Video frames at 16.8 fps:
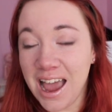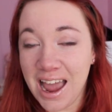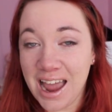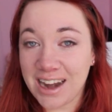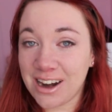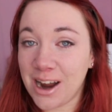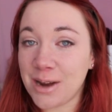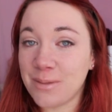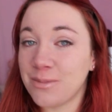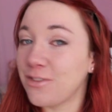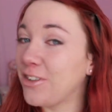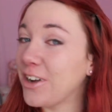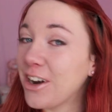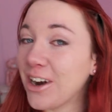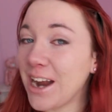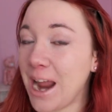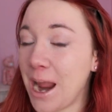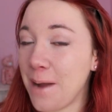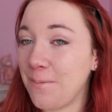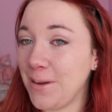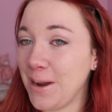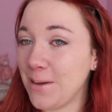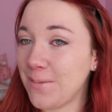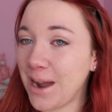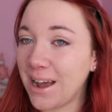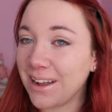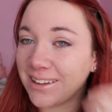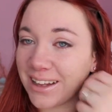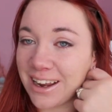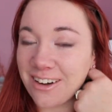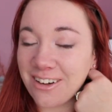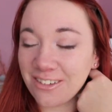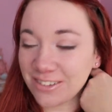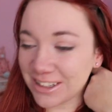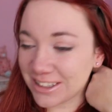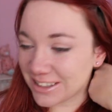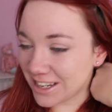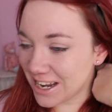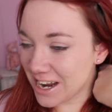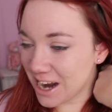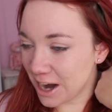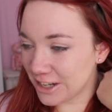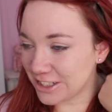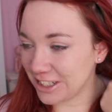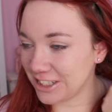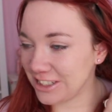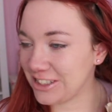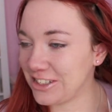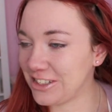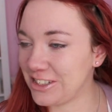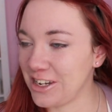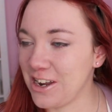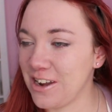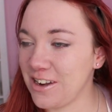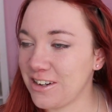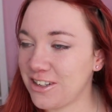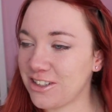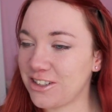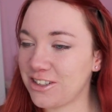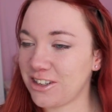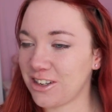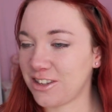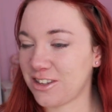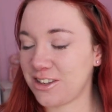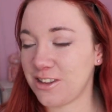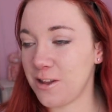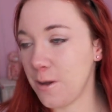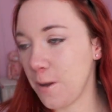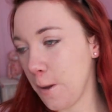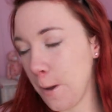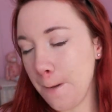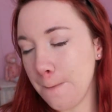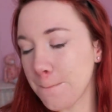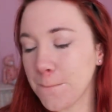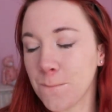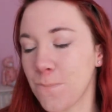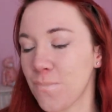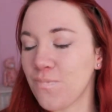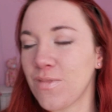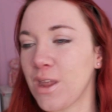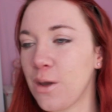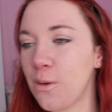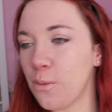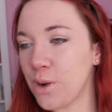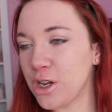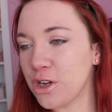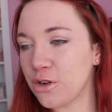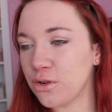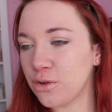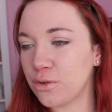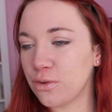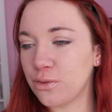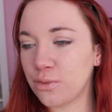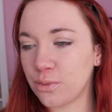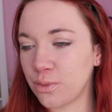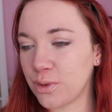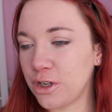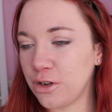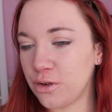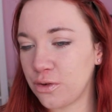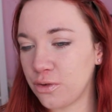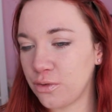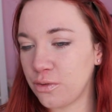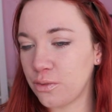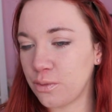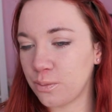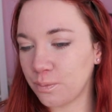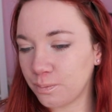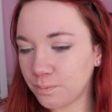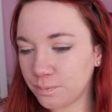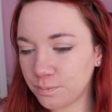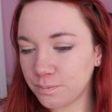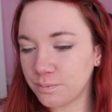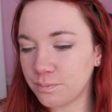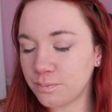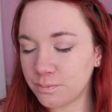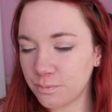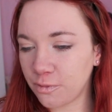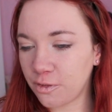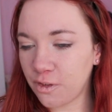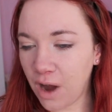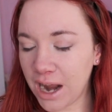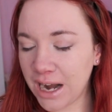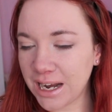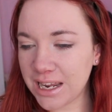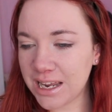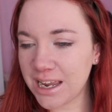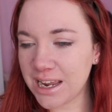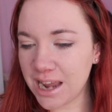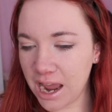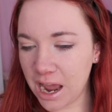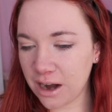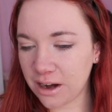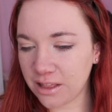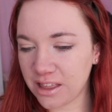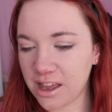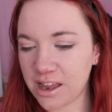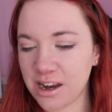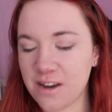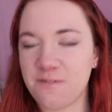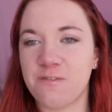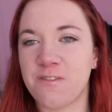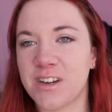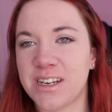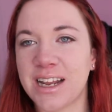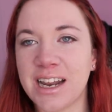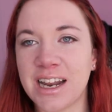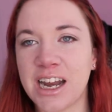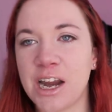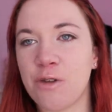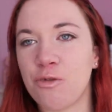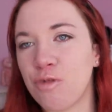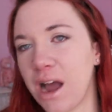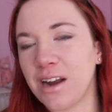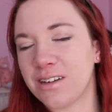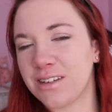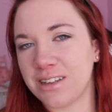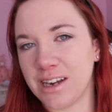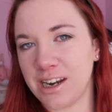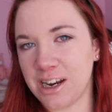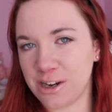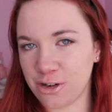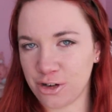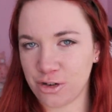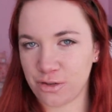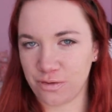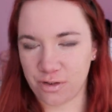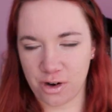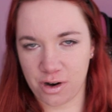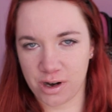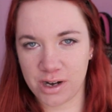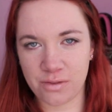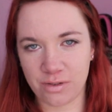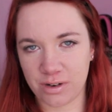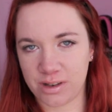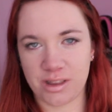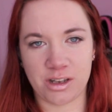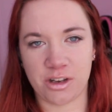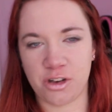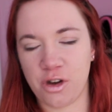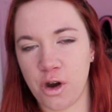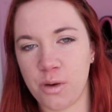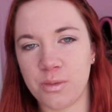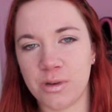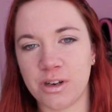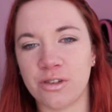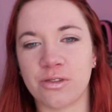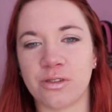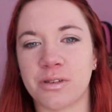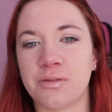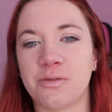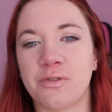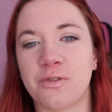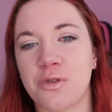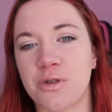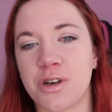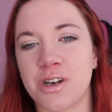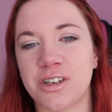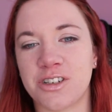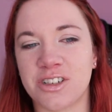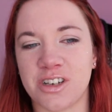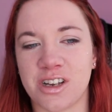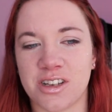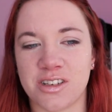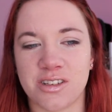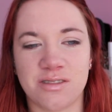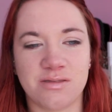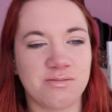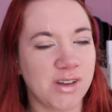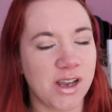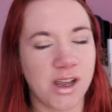and I'm very happy about that. Obviously, I just, it's just when you finally get out of that infertility rut and you've got everything you hoped and dreamed for, it's just,